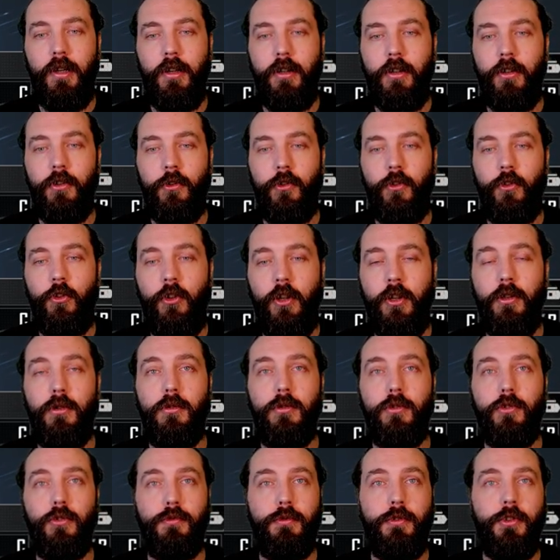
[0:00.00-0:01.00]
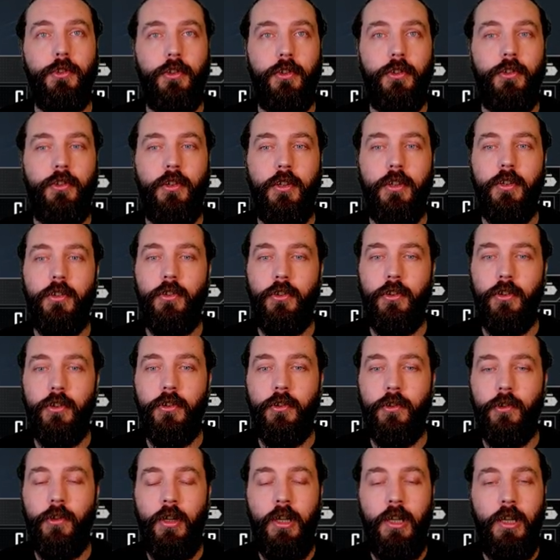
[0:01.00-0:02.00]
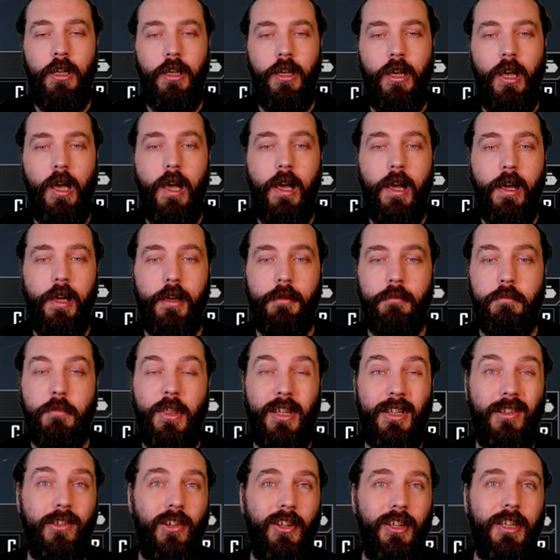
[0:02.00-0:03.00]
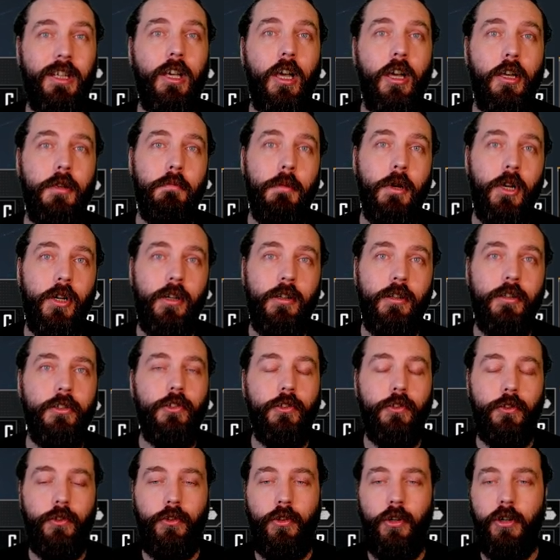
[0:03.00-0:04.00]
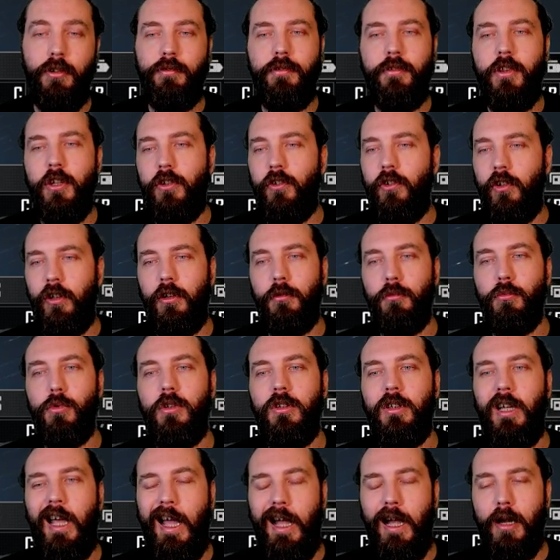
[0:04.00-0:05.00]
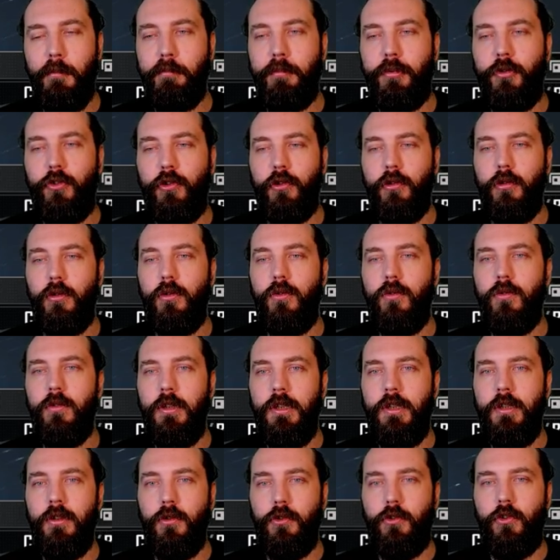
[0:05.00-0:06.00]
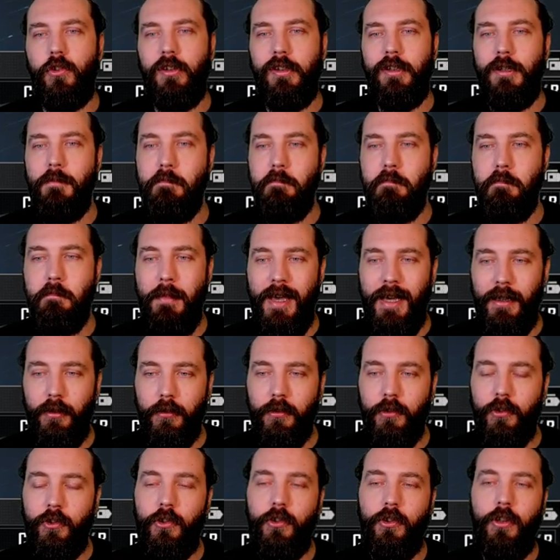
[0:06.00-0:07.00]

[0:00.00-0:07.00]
shield resistances. Things like Chimeras and stuff, this thing will absolutely and utterly melt